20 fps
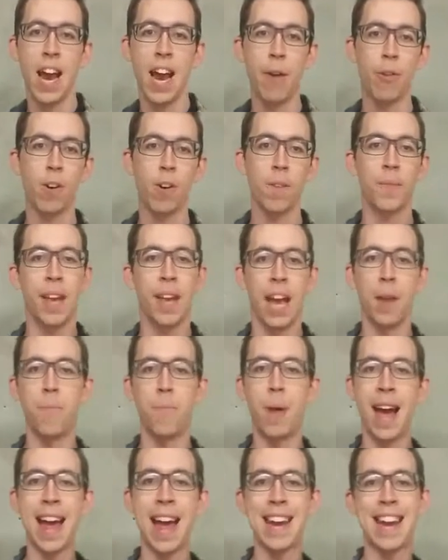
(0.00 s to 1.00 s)
error,
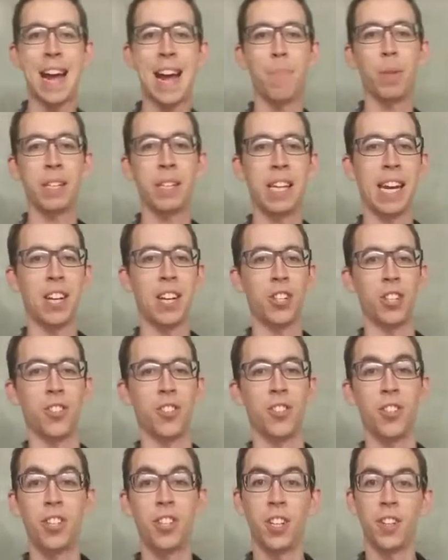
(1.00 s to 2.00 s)
and patent
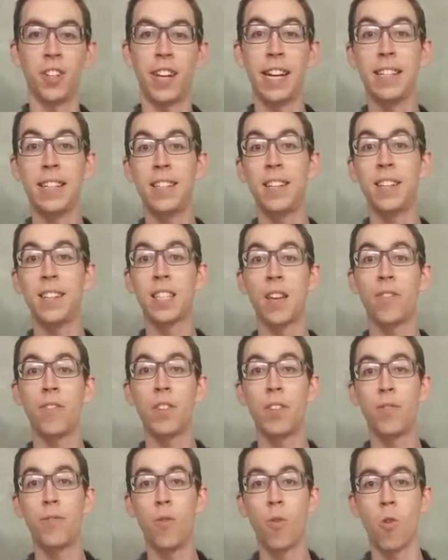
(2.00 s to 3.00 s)
applications until
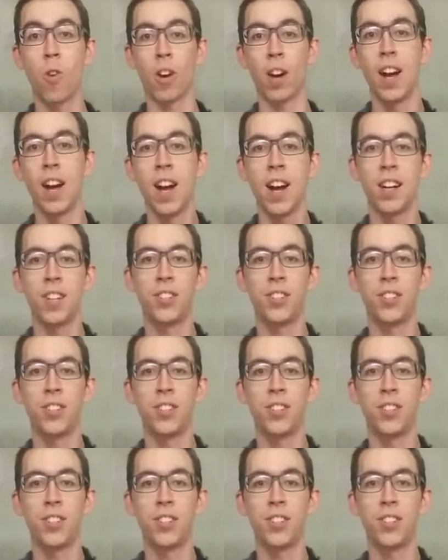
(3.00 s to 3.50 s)
1974,